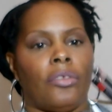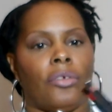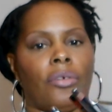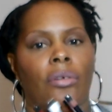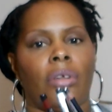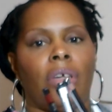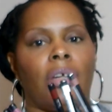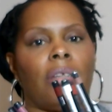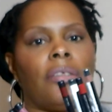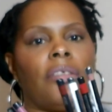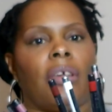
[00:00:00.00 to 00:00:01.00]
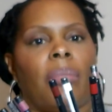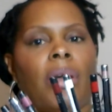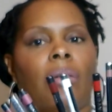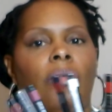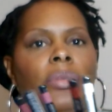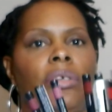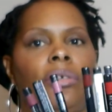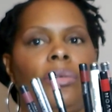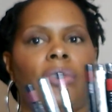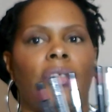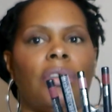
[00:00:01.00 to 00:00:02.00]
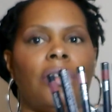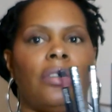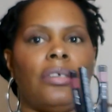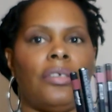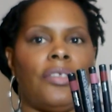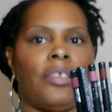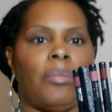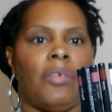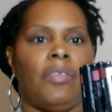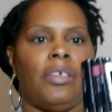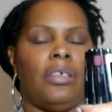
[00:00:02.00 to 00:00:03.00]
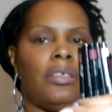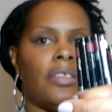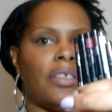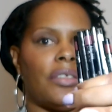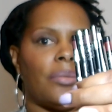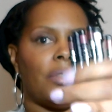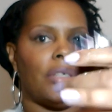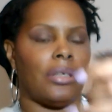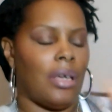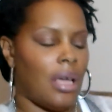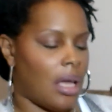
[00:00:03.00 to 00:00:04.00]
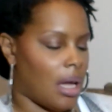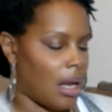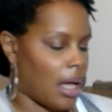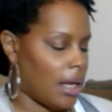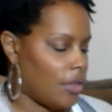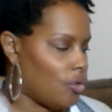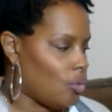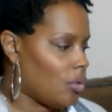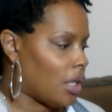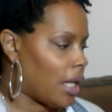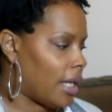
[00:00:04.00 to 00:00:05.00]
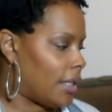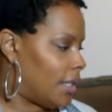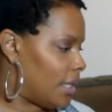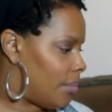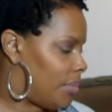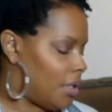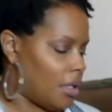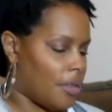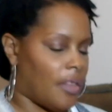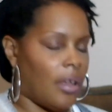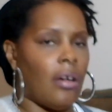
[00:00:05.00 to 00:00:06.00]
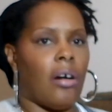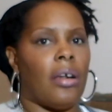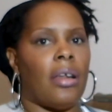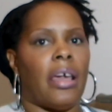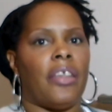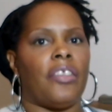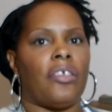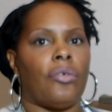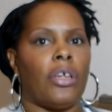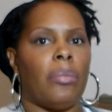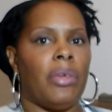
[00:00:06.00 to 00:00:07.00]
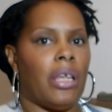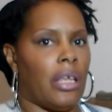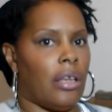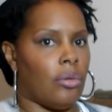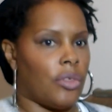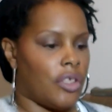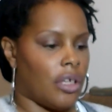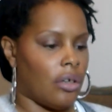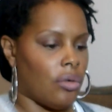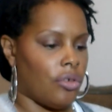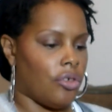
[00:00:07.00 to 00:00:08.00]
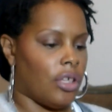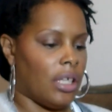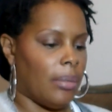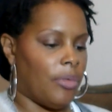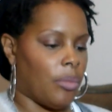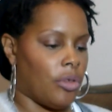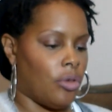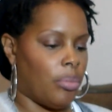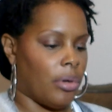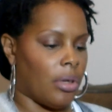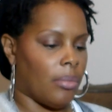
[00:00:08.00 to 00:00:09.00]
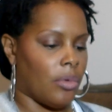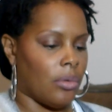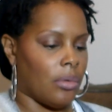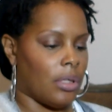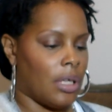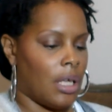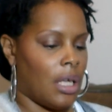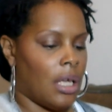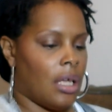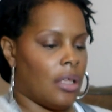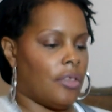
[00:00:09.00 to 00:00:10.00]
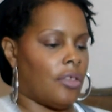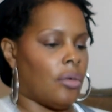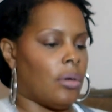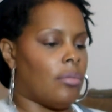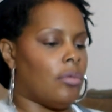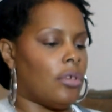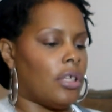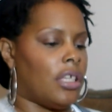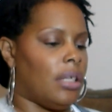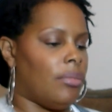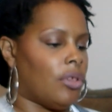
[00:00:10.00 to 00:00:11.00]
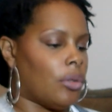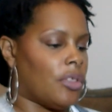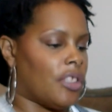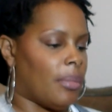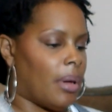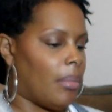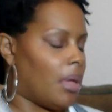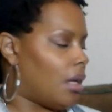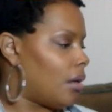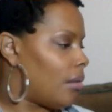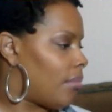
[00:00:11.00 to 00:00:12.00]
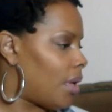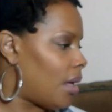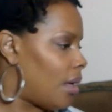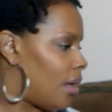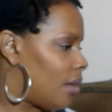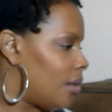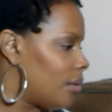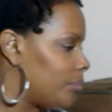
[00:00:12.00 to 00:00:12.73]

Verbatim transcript: turn the colors up. I will be using some of these this week. And I do like them because they are nice and creamy and they don't tug on your lips when you put them on. So I'm going to keep those in my makeup bag.